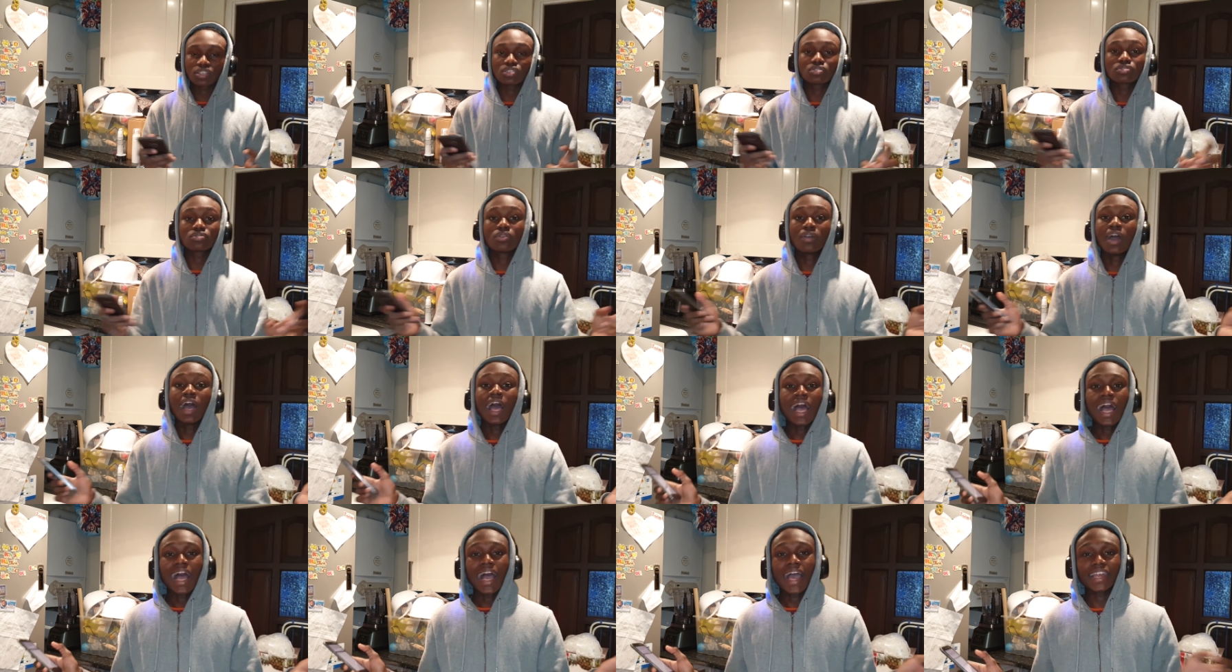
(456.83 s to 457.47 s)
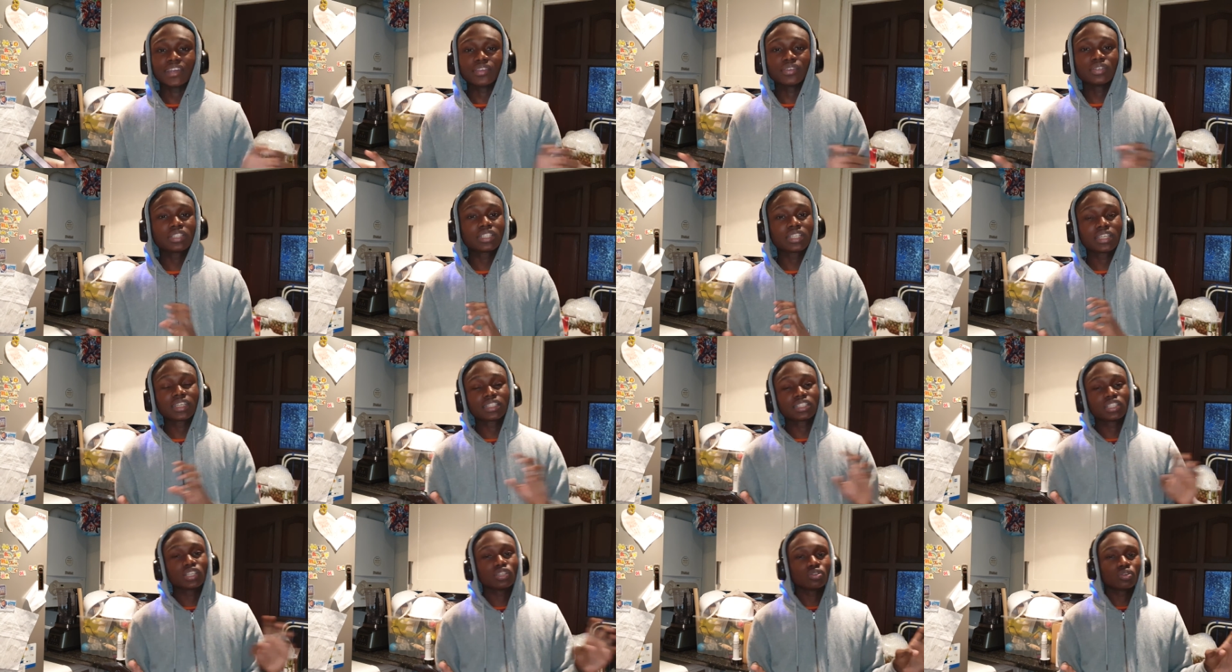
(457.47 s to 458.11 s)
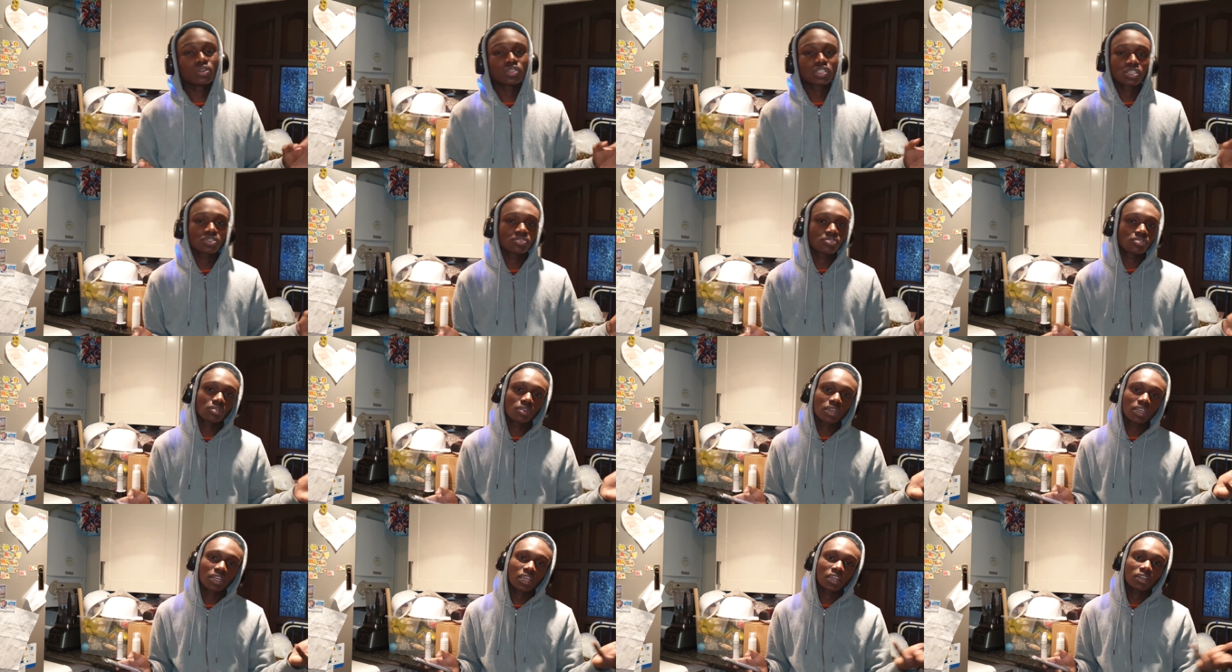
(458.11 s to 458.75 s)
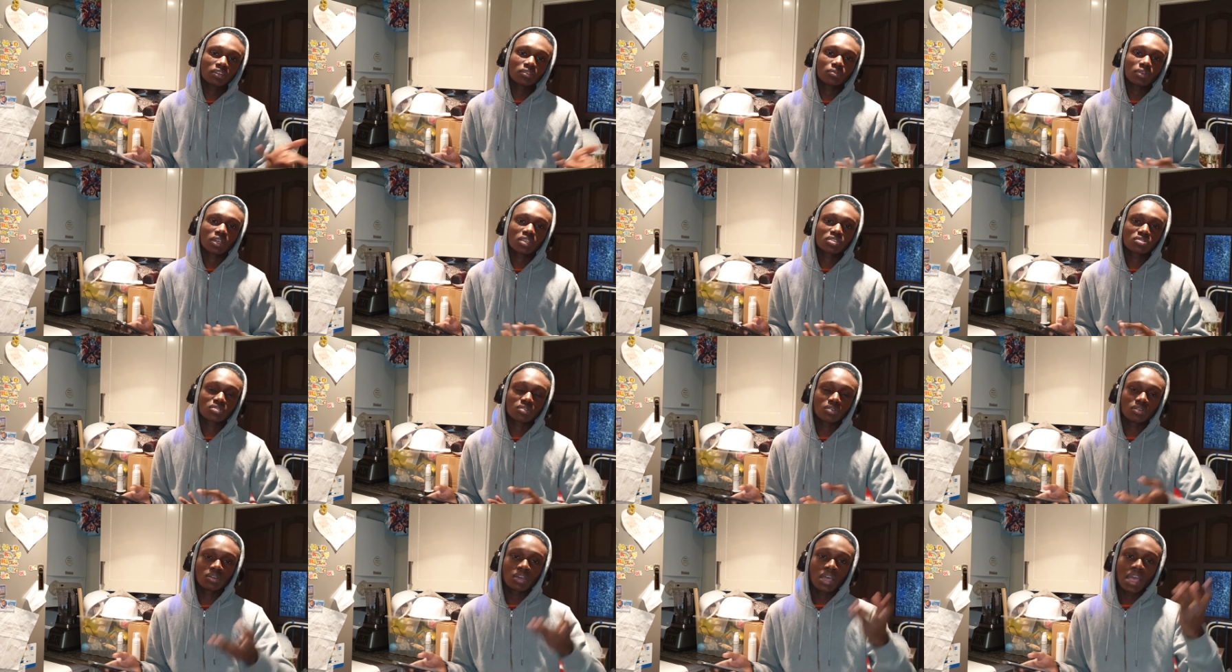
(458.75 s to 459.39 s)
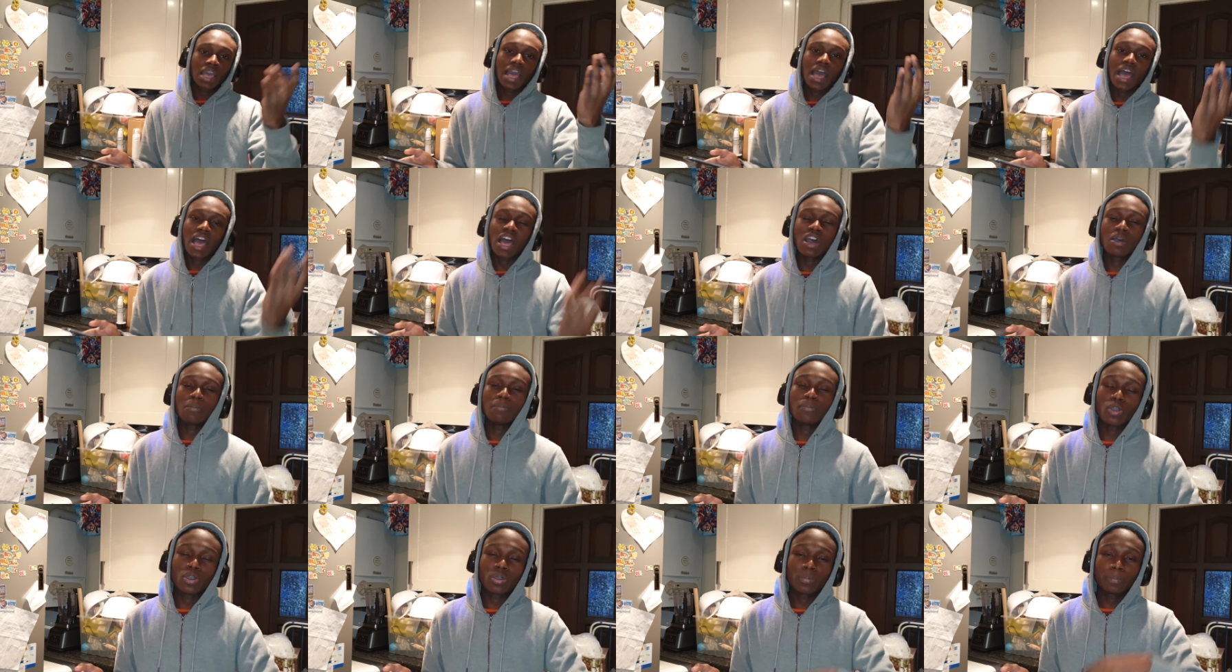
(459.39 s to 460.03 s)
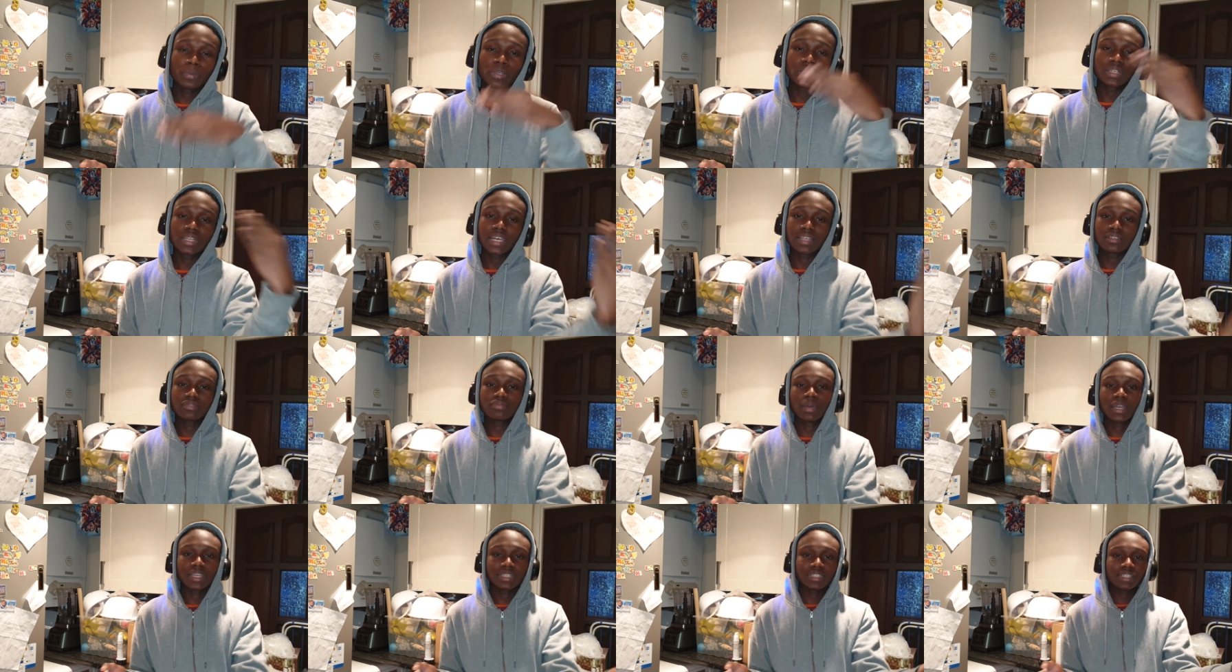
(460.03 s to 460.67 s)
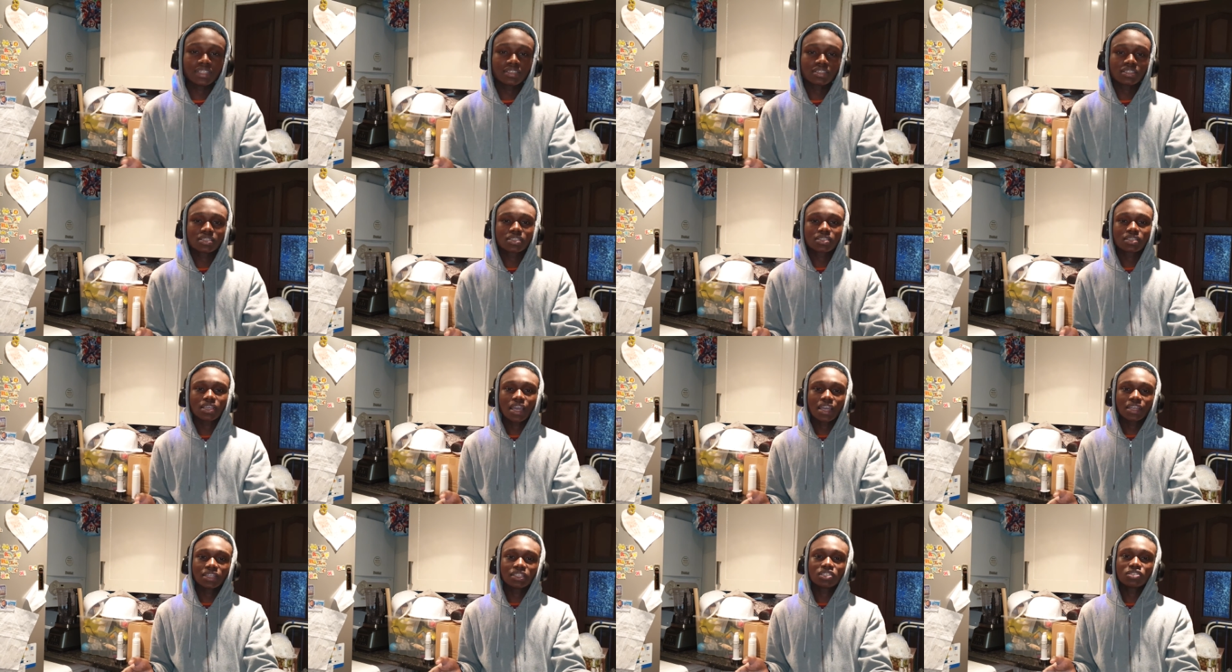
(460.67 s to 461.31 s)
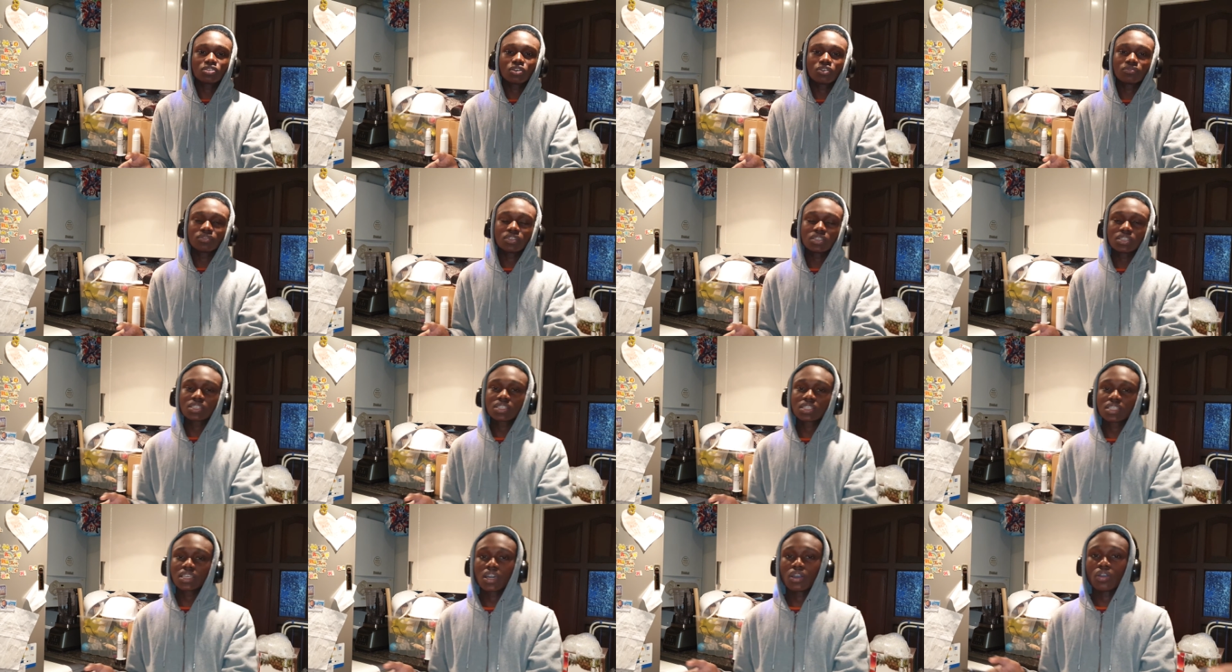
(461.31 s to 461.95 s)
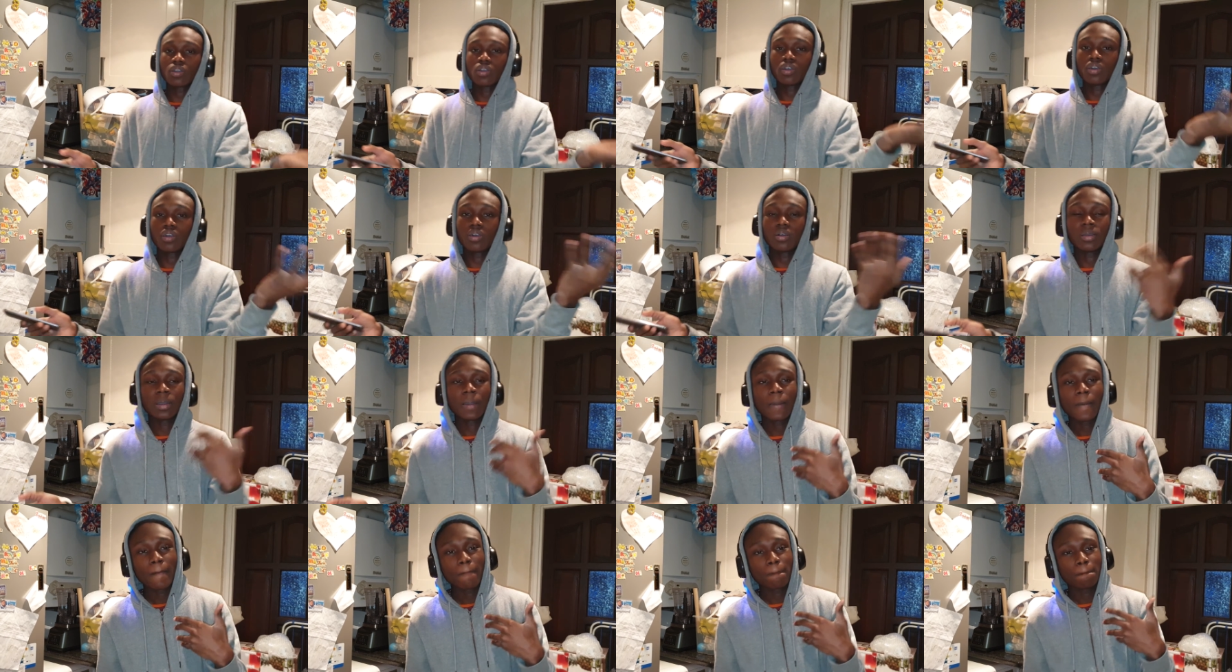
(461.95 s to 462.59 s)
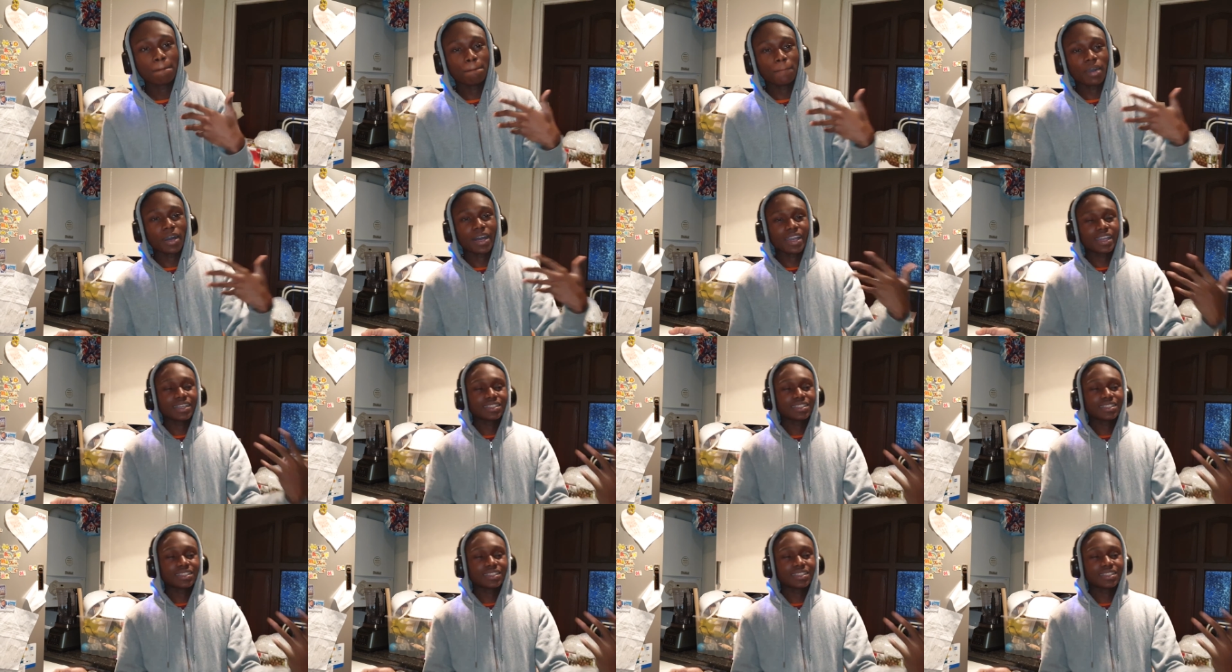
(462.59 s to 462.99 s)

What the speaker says: So I don't think the Note is going anywhere. So I'm hoping that by this ending of this year, or by